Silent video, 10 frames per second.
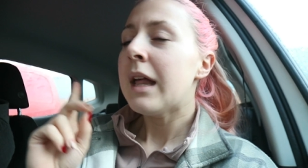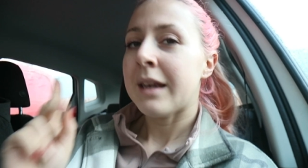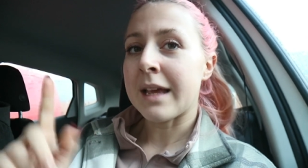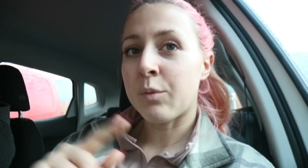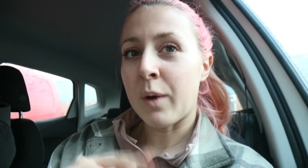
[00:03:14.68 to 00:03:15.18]

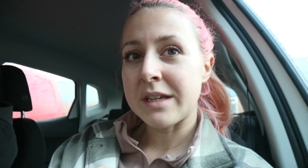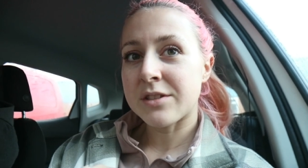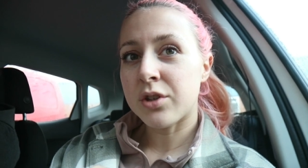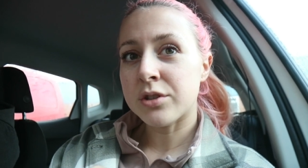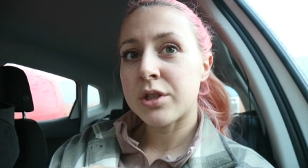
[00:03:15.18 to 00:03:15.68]
Like when
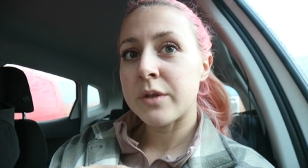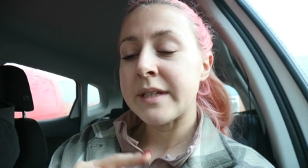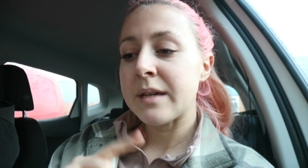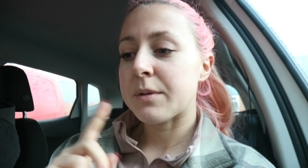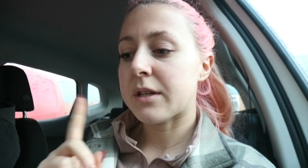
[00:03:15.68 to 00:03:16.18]
he's not
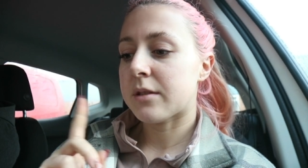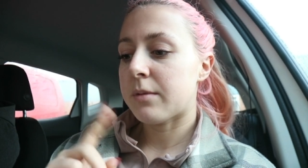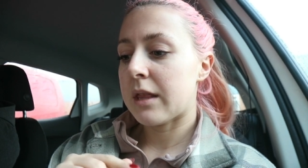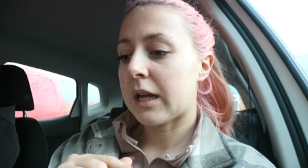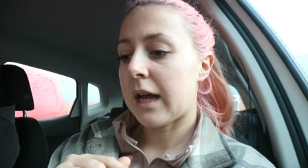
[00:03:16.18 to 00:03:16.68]
doing it, because the
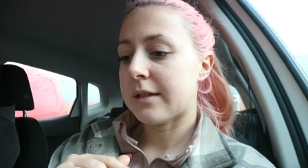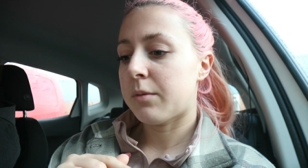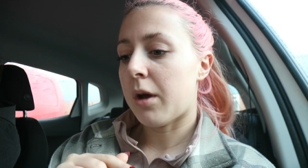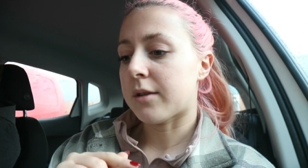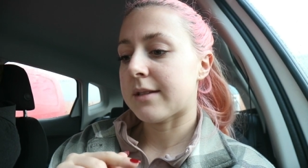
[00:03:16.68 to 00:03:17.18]
way the class
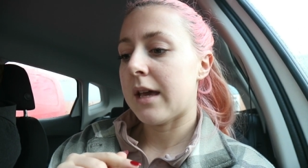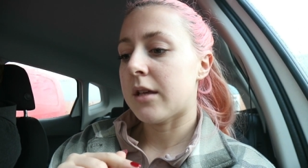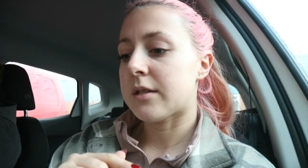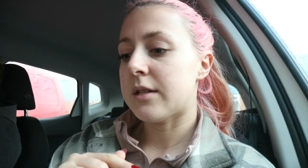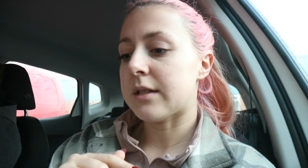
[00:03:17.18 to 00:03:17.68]
works
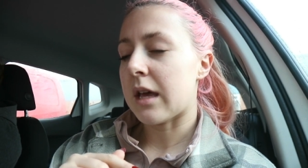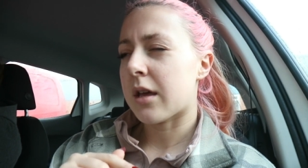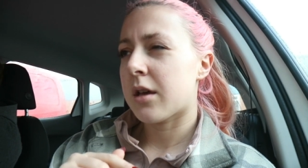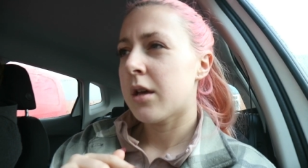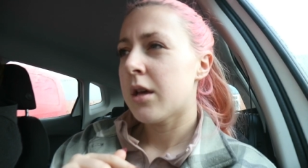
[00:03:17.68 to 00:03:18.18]
is there's
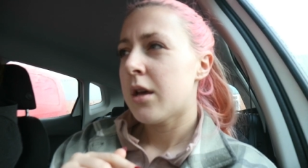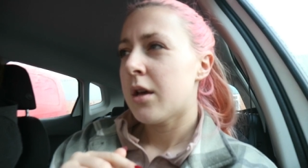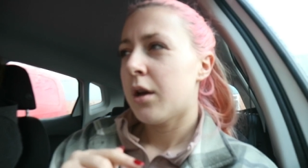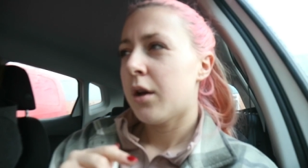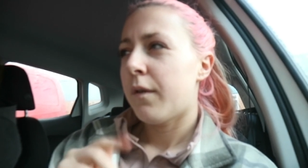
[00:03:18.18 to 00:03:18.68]
like
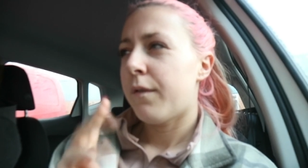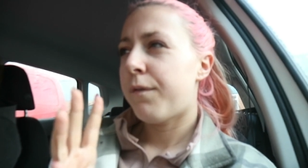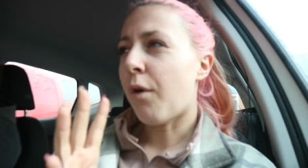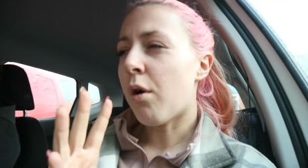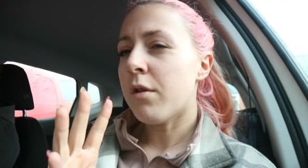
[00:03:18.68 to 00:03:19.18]

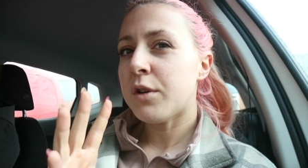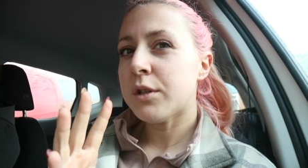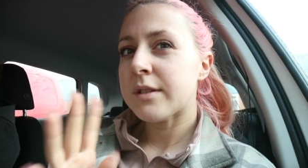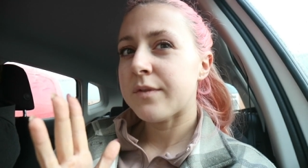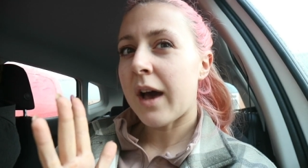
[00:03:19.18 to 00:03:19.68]
4 of
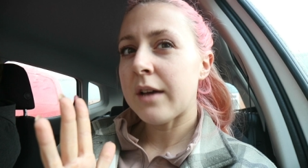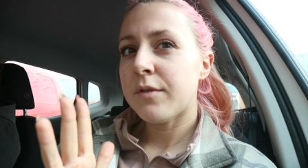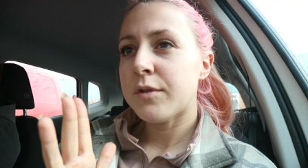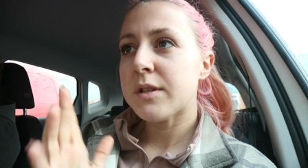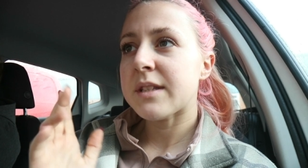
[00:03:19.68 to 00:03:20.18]
us, 5
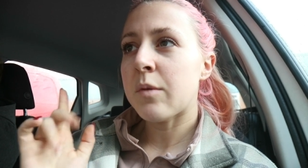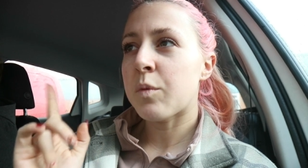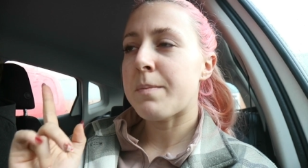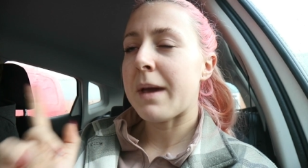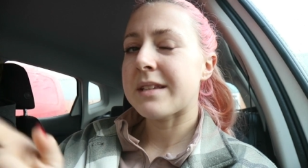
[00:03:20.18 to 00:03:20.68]
of us, and
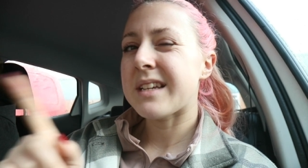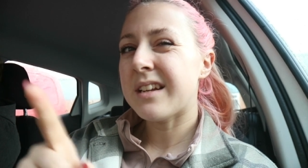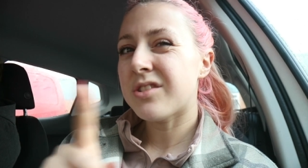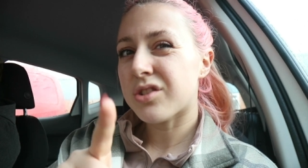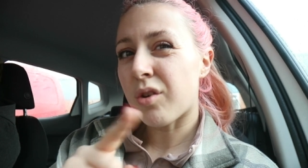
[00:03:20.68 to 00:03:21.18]
we
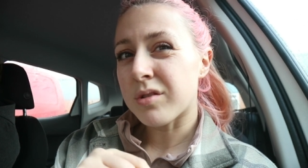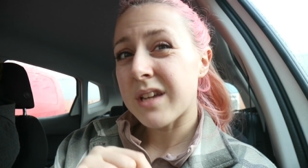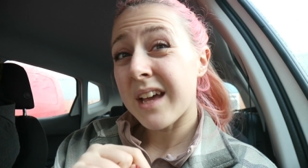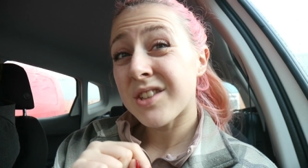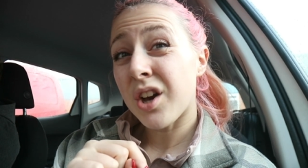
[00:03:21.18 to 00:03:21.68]
basically just all
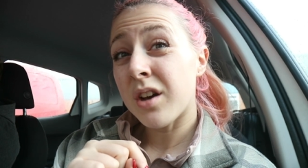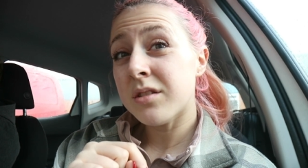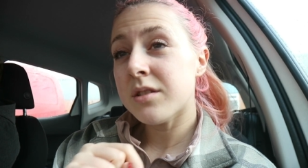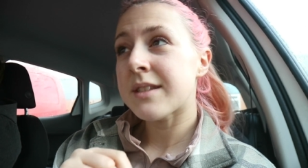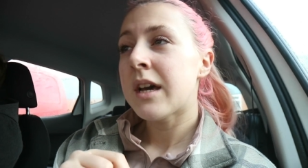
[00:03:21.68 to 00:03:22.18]
take
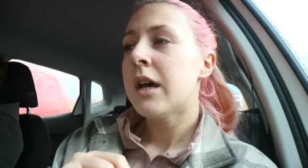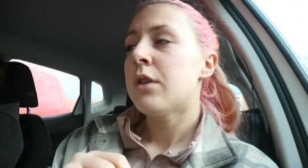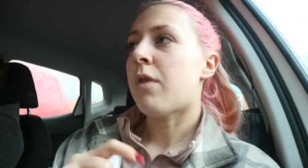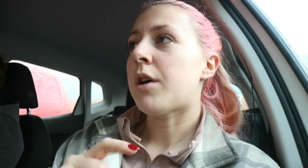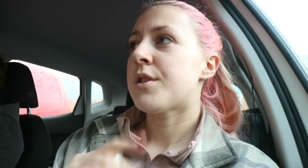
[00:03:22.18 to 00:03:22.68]
turns
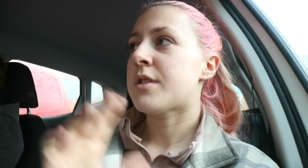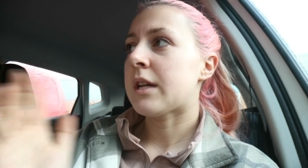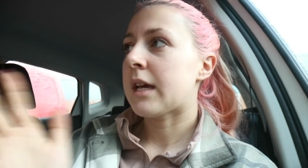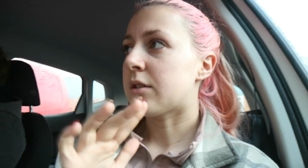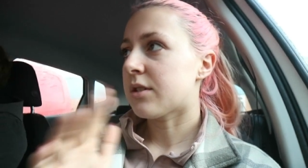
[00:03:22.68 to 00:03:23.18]
rather than
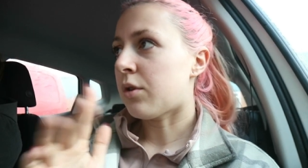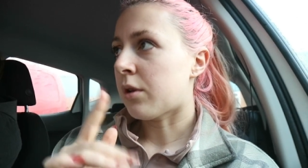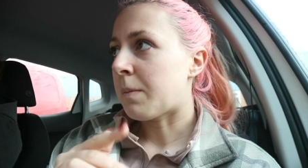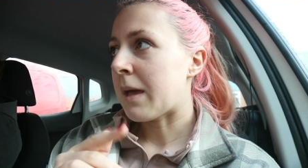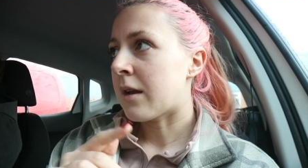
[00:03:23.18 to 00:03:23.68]
like us
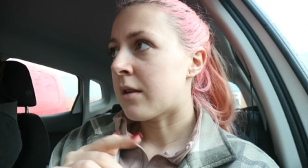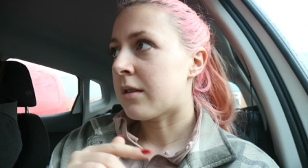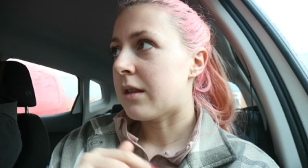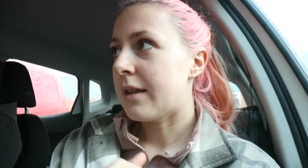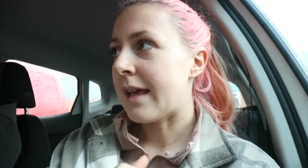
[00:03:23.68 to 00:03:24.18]
all being
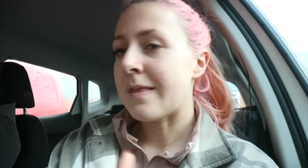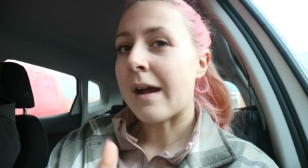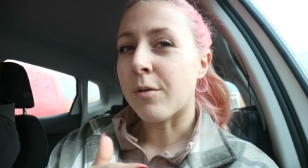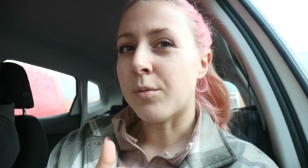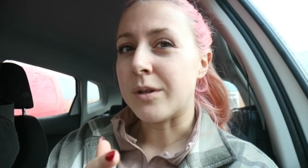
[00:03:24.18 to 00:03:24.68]
in
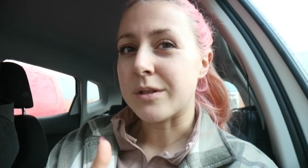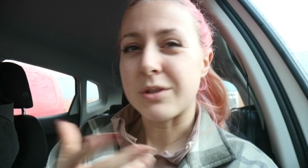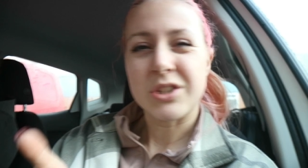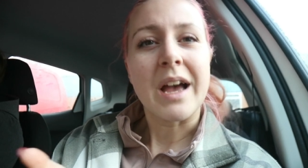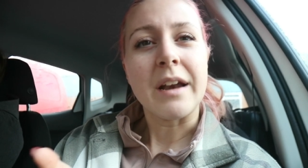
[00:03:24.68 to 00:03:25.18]
there at once,
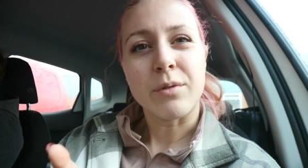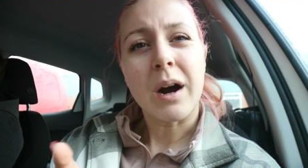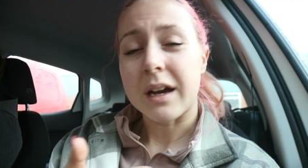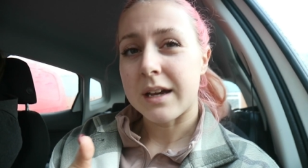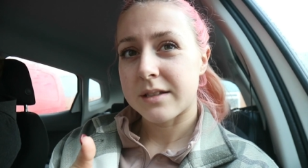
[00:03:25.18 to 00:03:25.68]
which is kind of
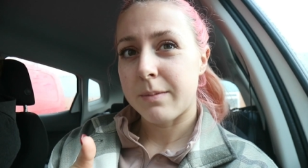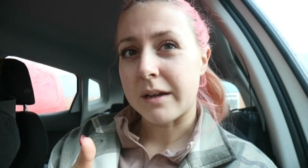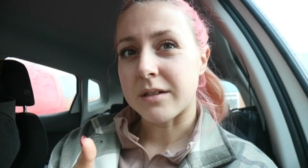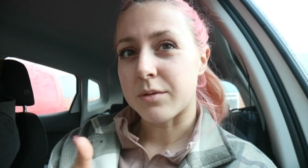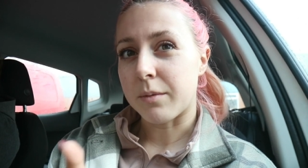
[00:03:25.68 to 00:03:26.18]
what I
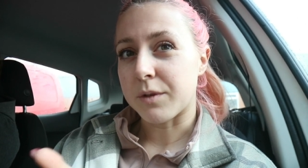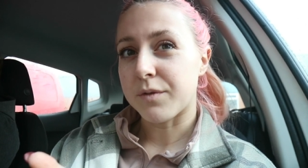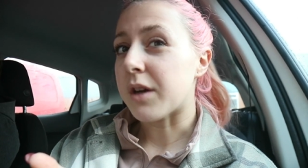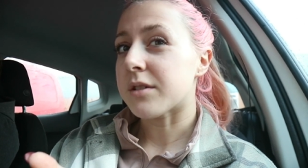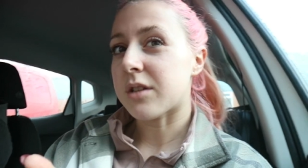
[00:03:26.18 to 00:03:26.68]
expected when we
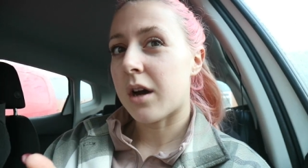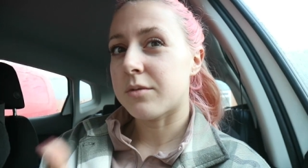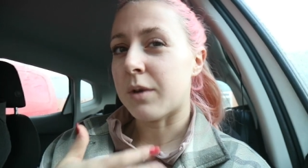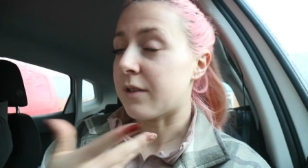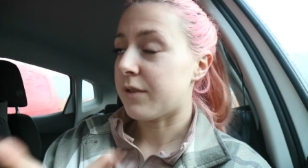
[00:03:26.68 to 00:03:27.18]
first
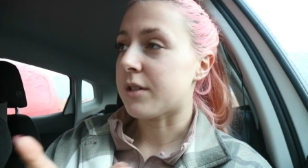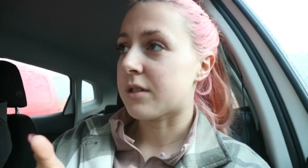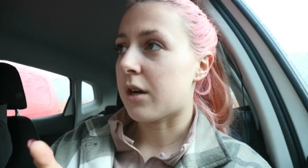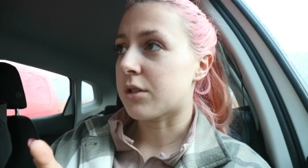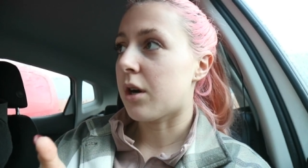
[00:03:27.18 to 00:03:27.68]
when I first
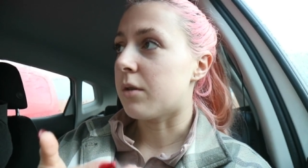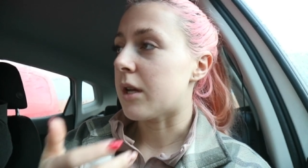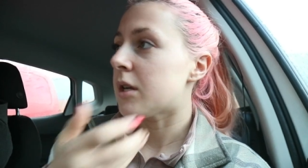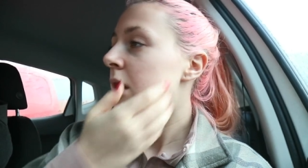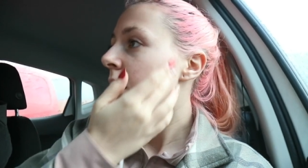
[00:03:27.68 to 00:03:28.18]
started going.